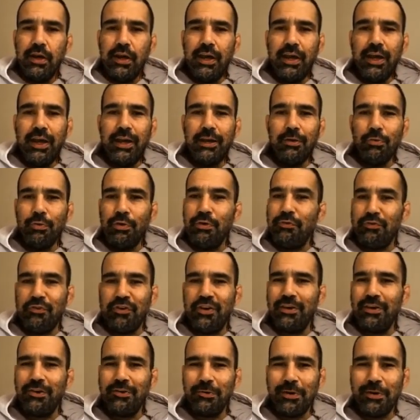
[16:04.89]
and we
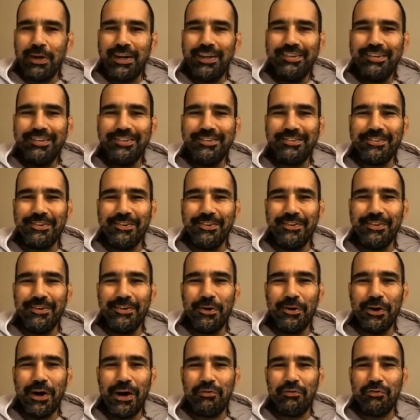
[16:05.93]
failed, right?
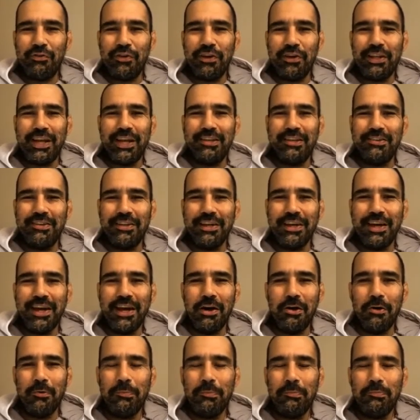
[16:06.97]
So I think that didn't
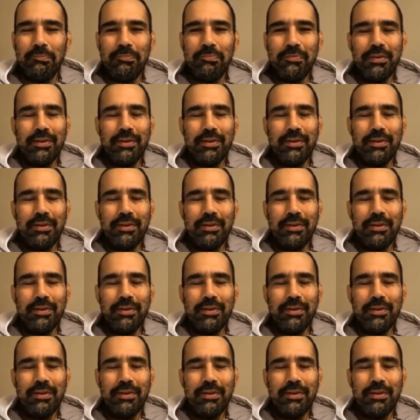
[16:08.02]
help.